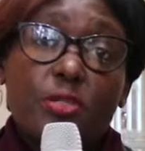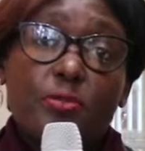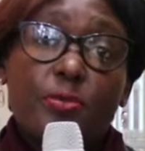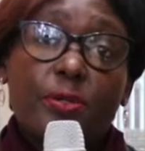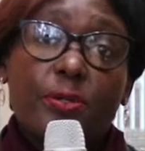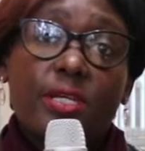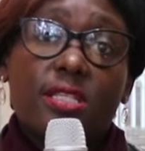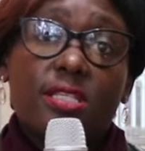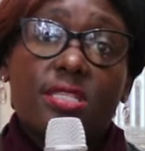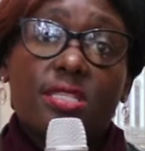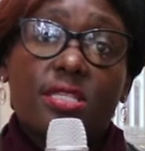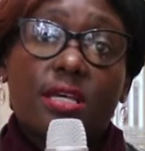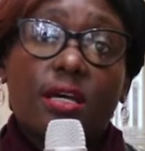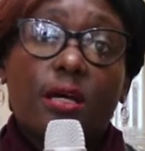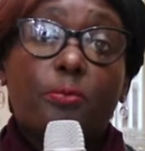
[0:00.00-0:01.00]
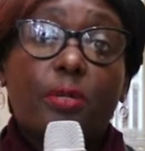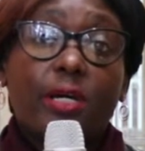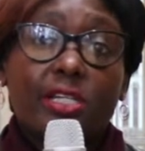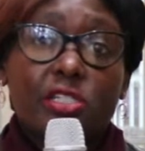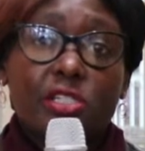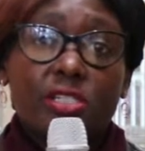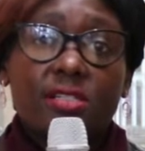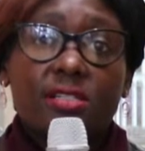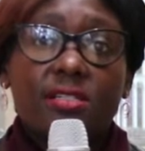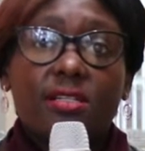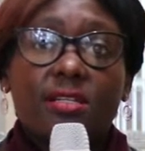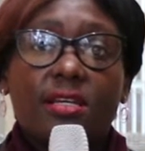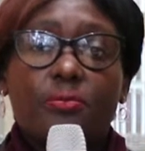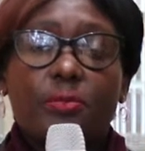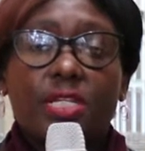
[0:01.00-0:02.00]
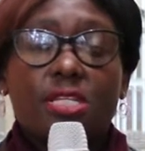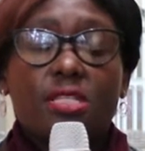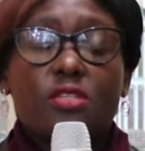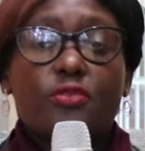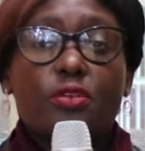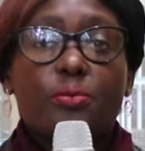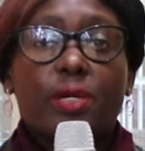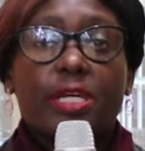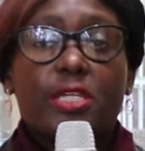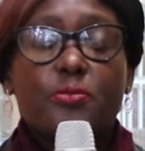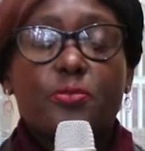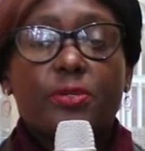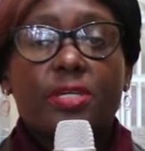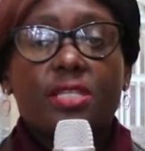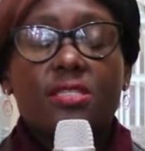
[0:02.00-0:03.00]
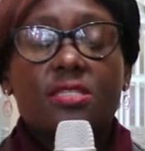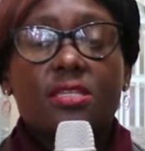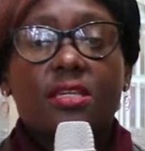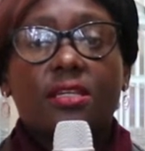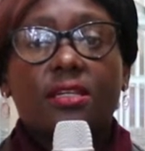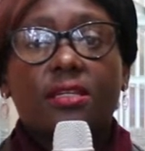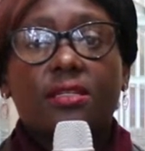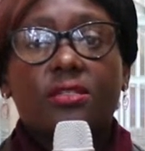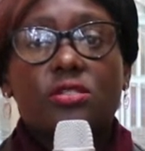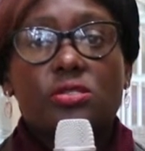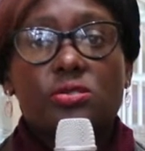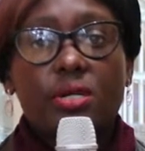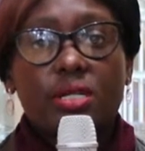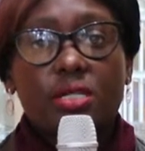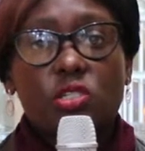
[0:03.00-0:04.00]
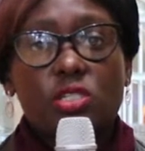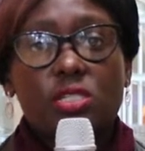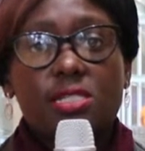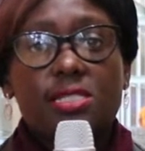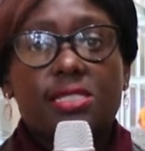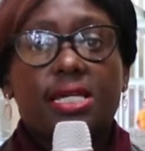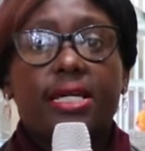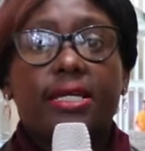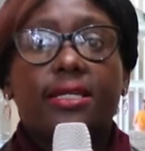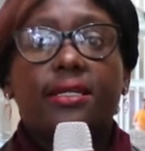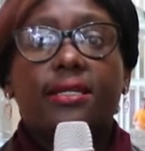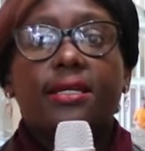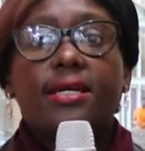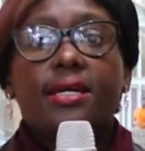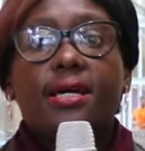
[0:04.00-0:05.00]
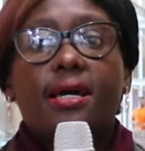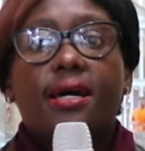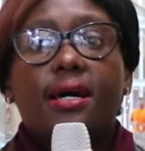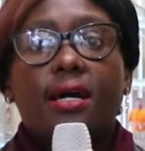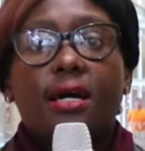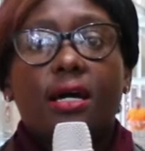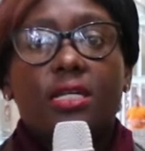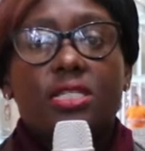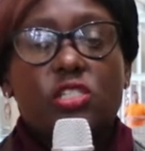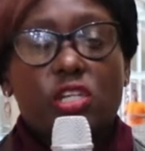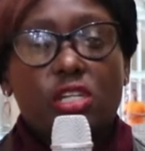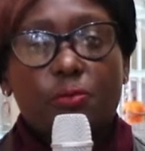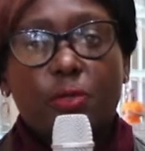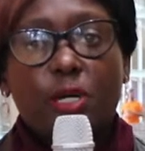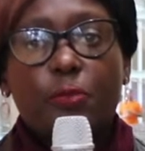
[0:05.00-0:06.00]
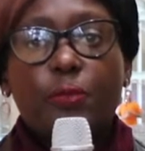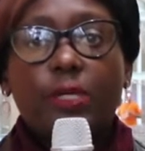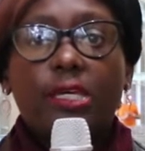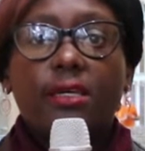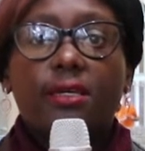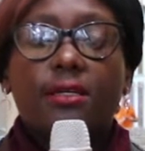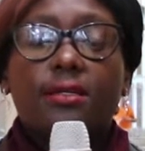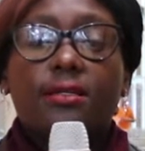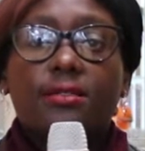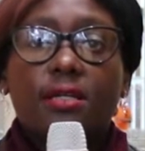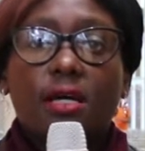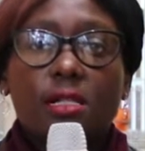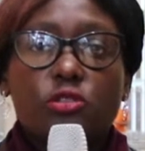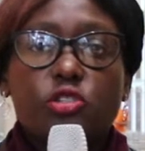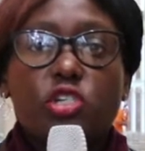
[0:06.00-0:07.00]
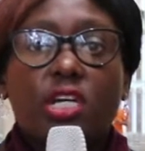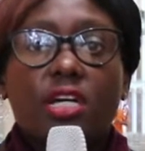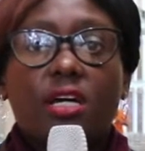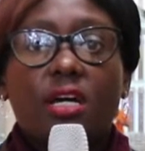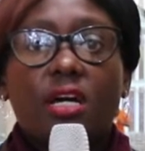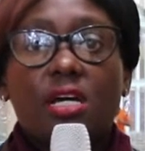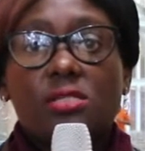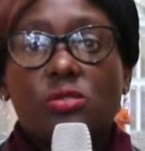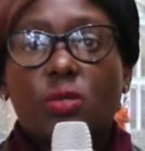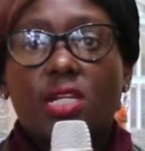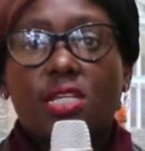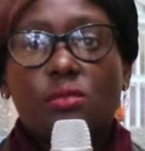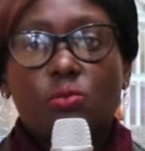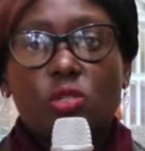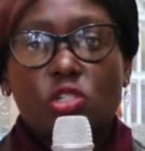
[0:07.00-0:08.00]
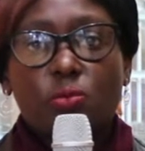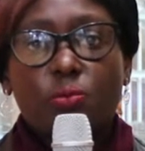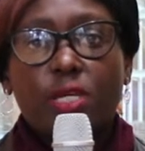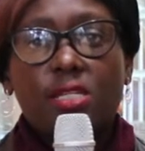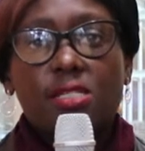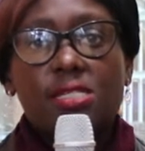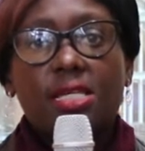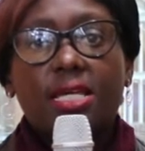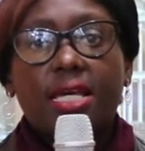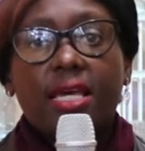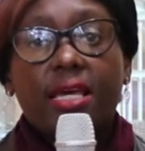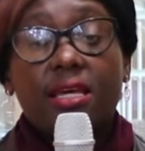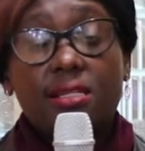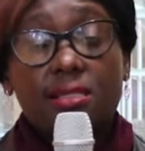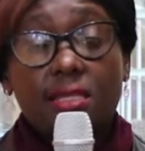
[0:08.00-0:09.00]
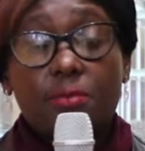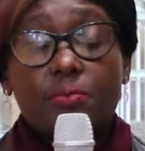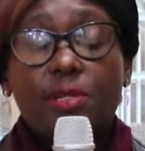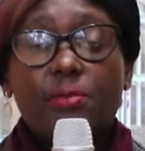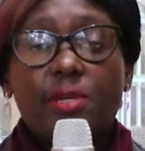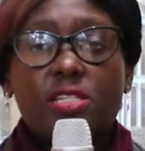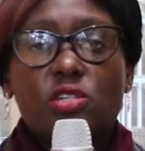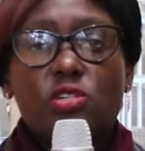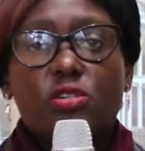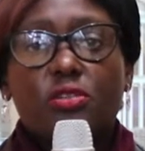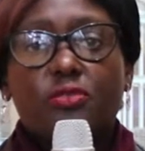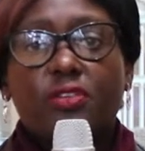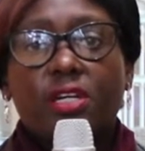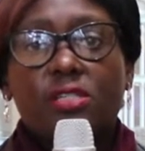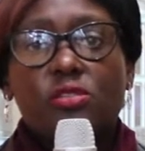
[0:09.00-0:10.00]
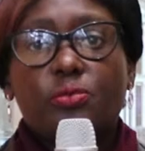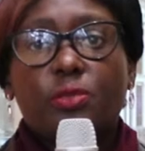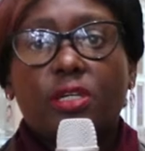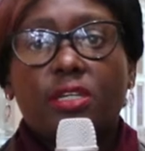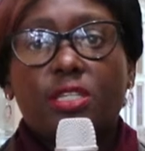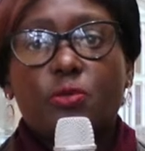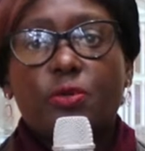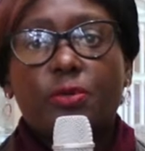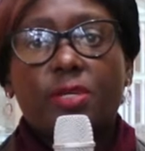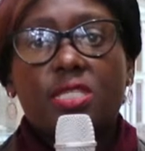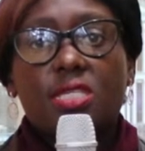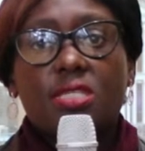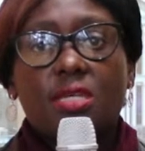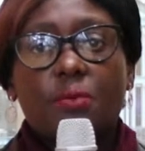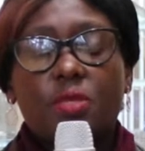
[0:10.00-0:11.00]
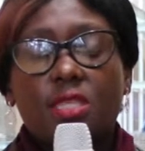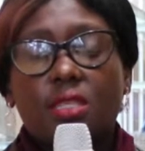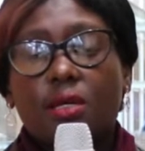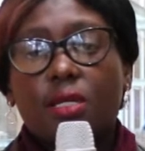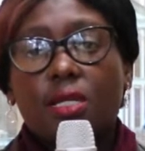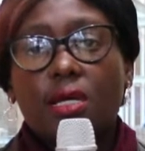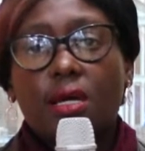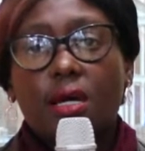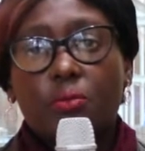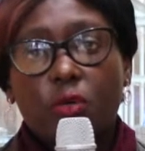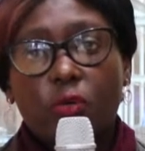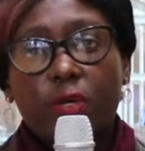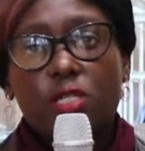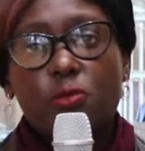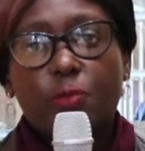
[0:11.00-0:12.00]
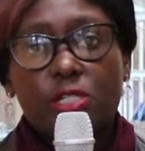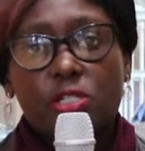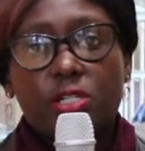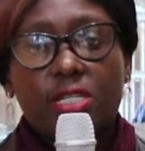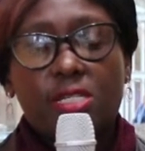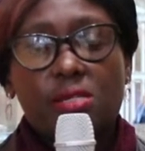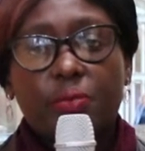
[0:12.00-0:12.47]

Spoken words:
experience passion emanates from my experience in strategy, design, journey mapping, culture, as well as measurement, and the implementation of customer experience is something that I'm quite passionate